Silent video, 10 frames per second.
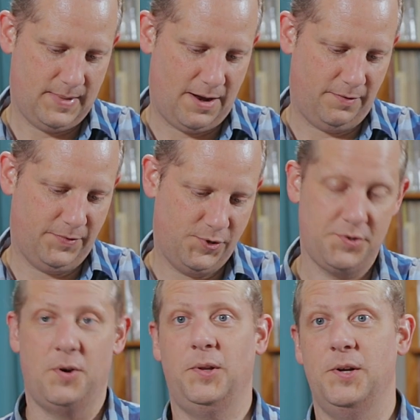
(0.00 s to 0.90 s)
Out of
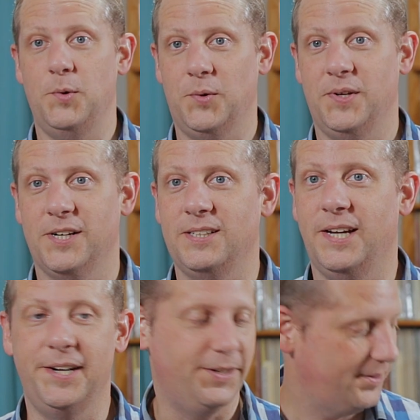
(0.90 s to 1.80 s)
Charlotte, North
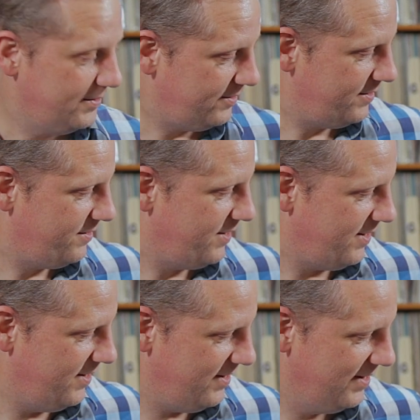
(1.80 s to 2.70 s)
Carolina.
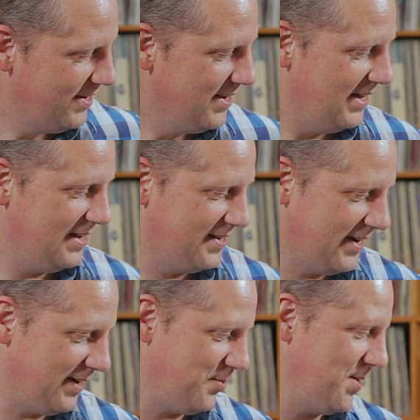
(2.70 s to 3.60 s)
That's
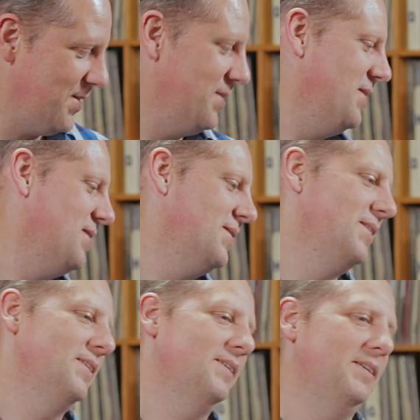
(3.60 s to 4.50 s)
kind of weird.
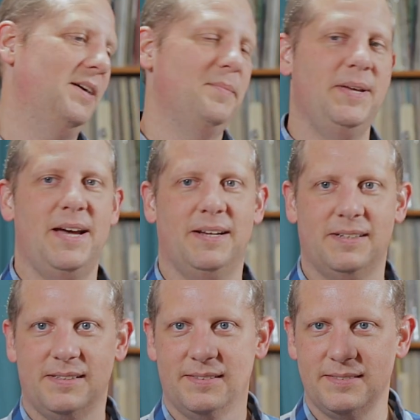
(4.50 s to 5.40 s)
But yeah,
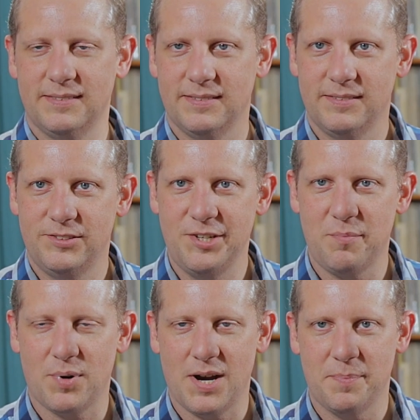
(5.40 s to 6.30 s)

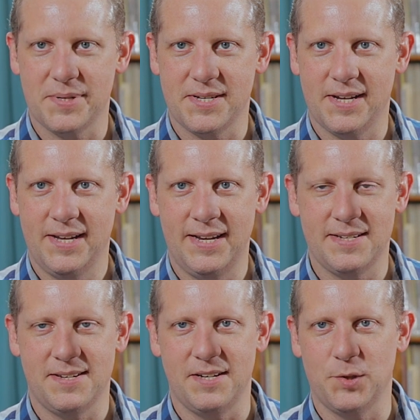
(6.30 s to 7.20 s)
Jim Brock,
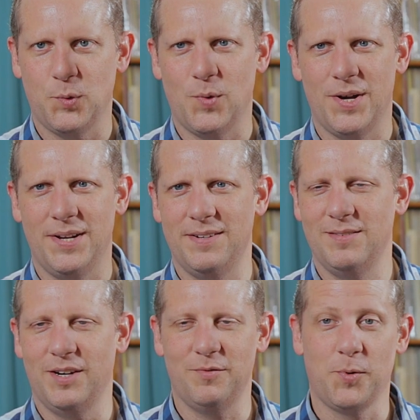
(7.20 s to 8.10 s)
Pasajes, another
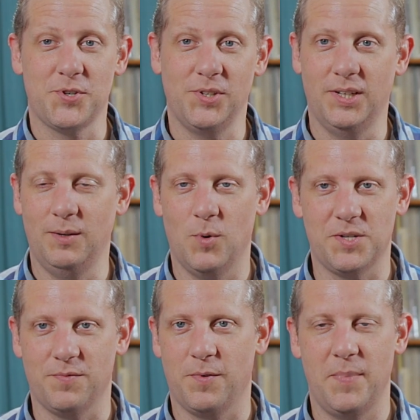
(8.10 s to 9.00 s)
one. Unfortunately, it
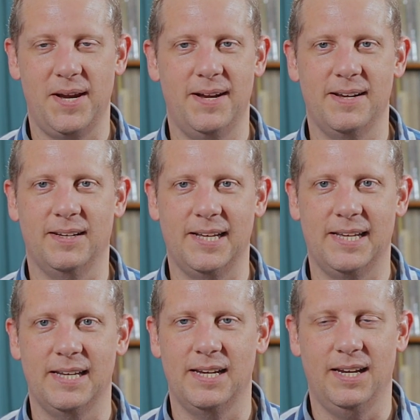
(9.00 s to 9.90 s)
wasn't for me, didn't
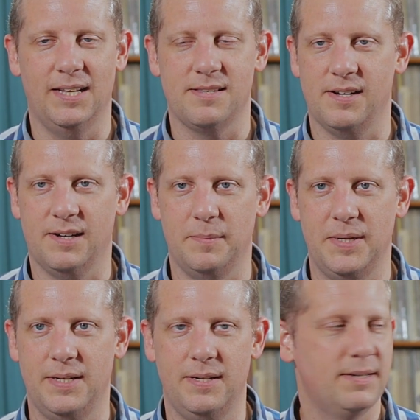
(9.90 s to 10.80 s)
like it, and it's not going to
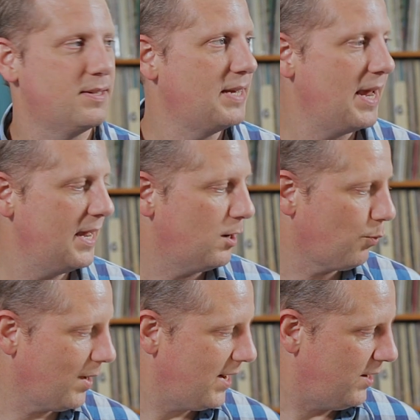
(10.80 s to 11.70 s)
be staying
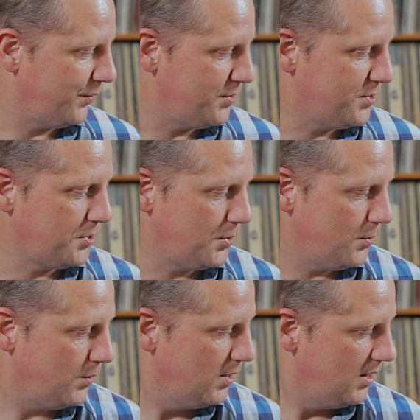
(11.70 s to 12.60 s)
around.
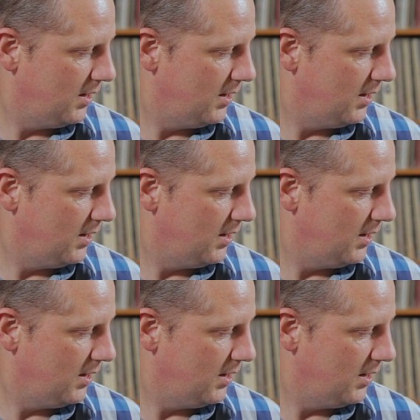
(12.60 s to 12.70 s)
So